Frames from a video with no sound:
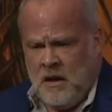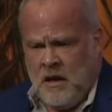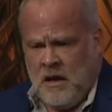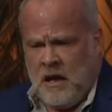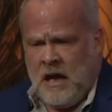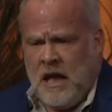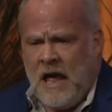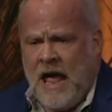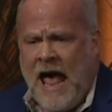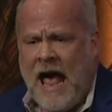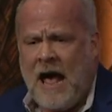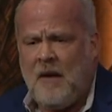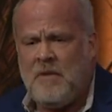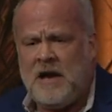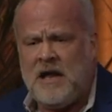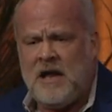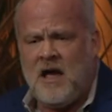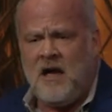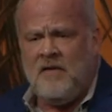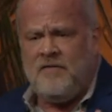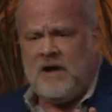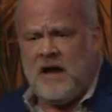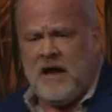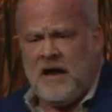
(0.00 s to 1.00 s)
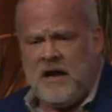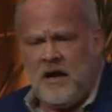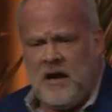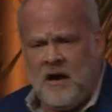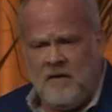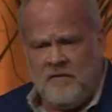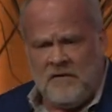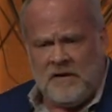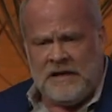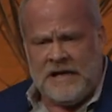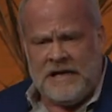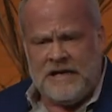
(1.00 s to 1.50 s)
How many of you in here
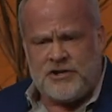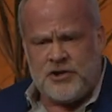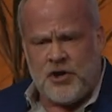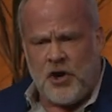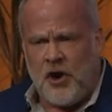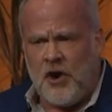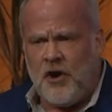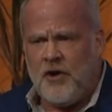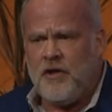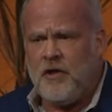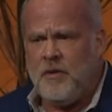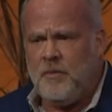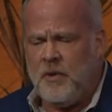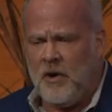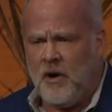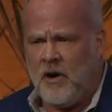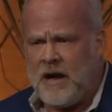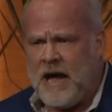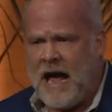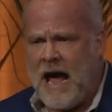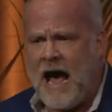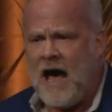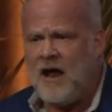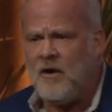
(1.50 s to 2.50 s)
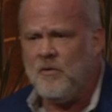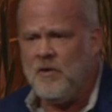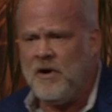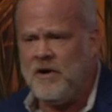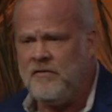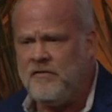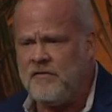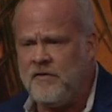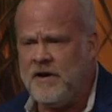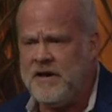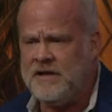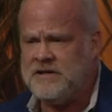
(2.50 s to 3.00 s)
have at least heard of the book, How to Win
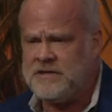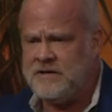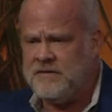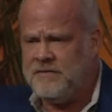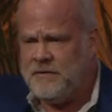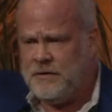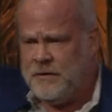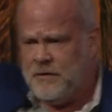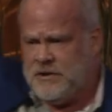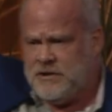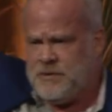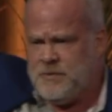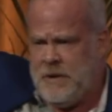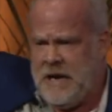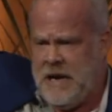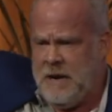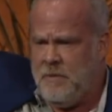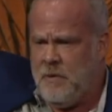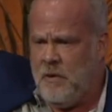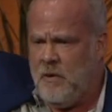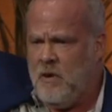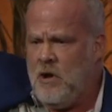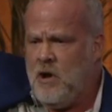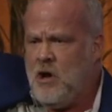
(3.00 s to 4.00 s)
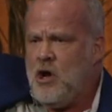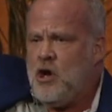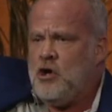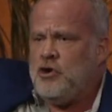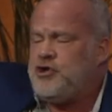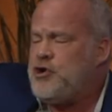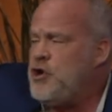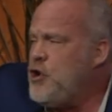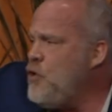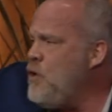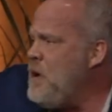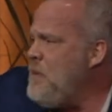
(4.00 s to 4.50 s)
Friends and Influence People?
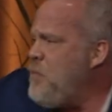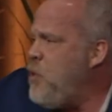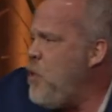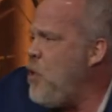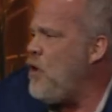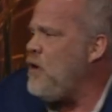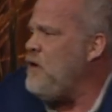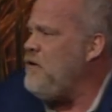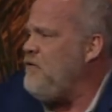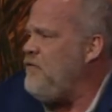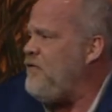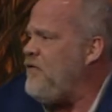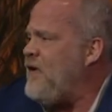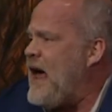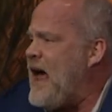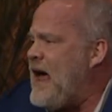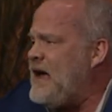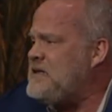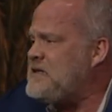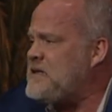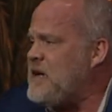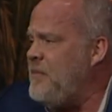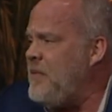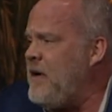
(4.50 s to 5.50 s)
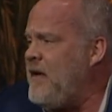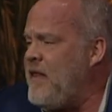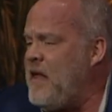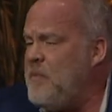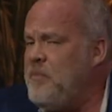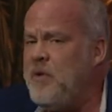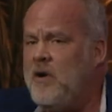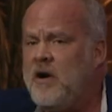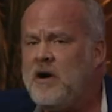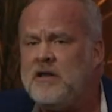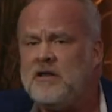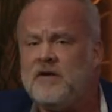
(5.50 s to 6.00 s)
Two important facts come out of that
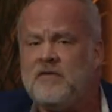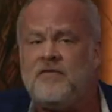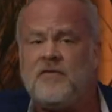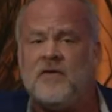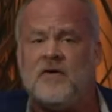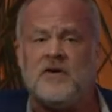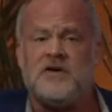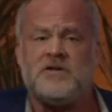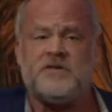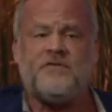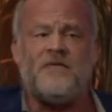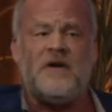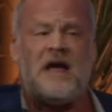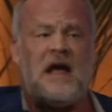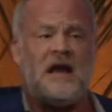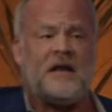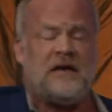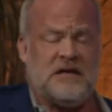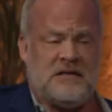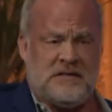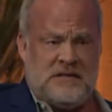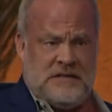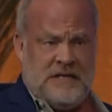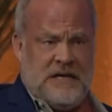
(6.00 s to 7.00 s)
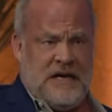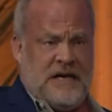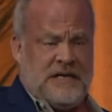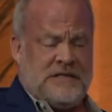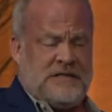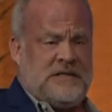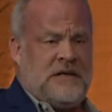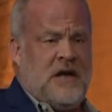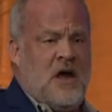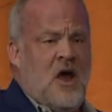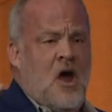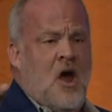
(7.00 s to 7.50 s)
book, and the first fact is this.
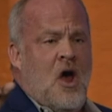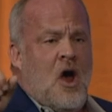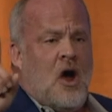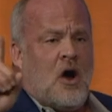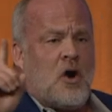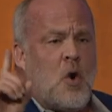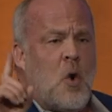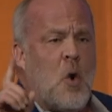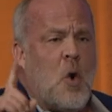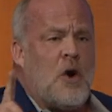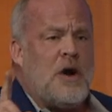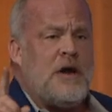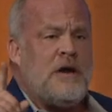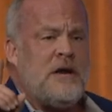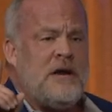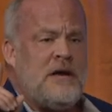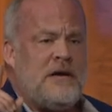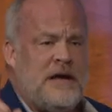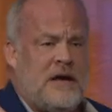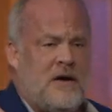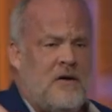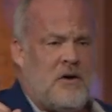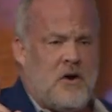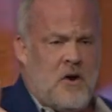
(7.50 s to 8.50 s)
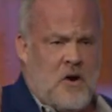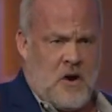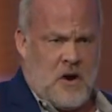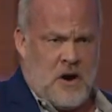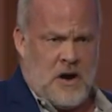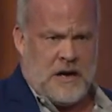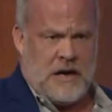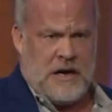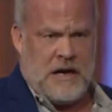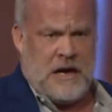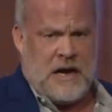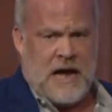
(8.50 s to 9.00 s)
According to Dale
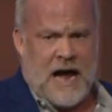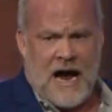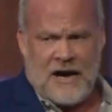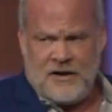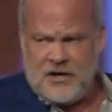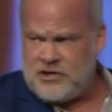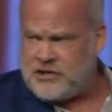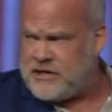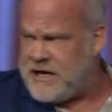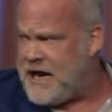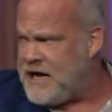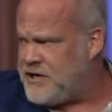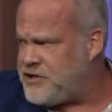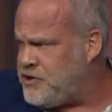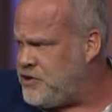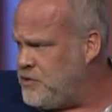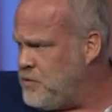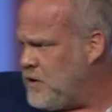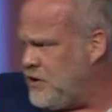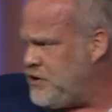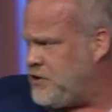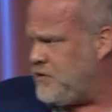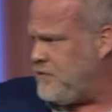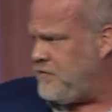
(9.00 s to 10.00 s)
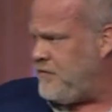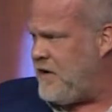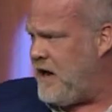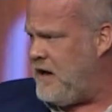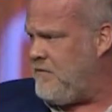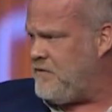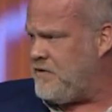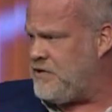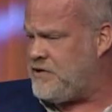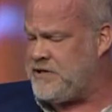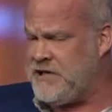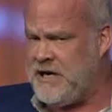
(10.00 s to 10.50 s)
Carnegie, I just asked you what's your
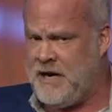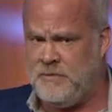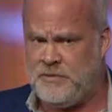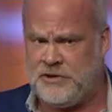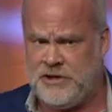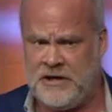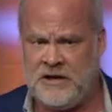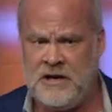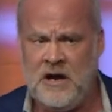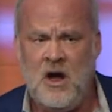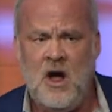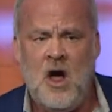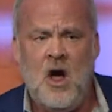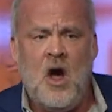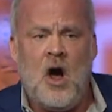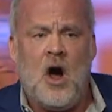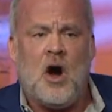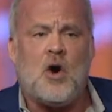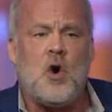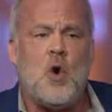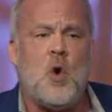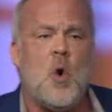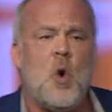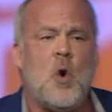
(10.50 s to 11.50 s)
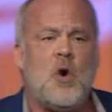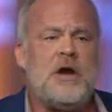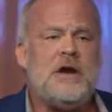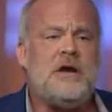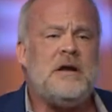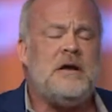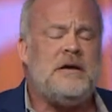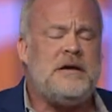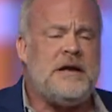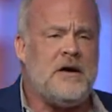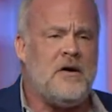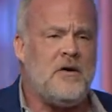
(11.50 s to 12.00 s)
favorite subject. According
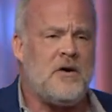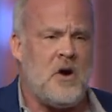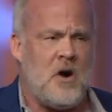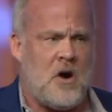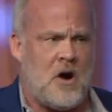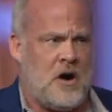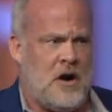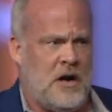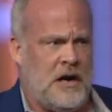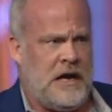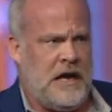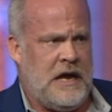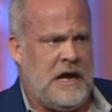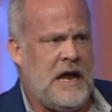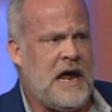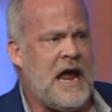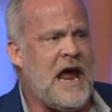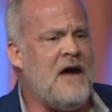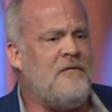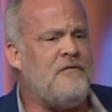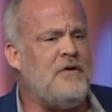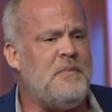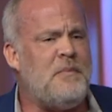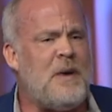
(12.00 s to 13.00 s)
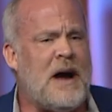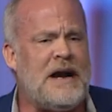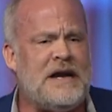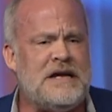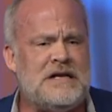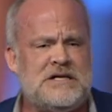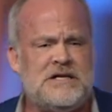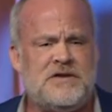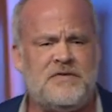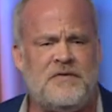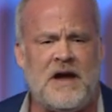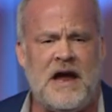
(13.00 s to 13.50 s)
to Dale Carnegie, everybody's
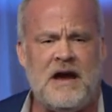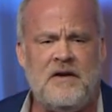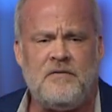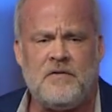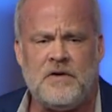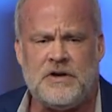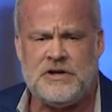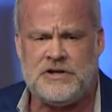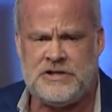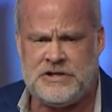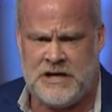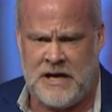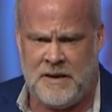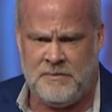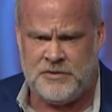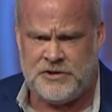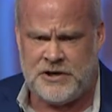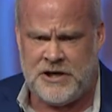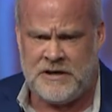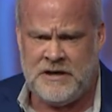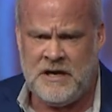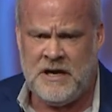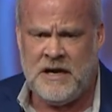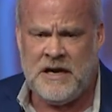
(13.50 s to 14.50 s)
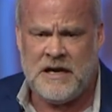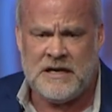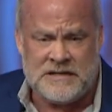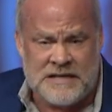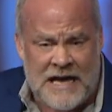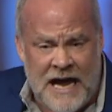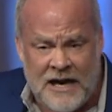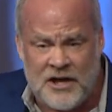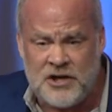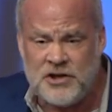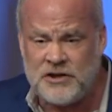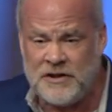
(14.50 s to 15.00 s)
favorite subject is
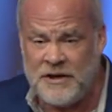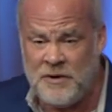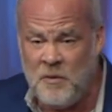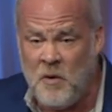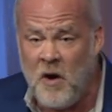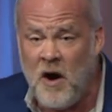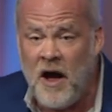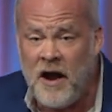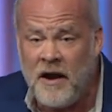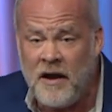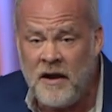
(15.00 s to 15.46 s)
actually what?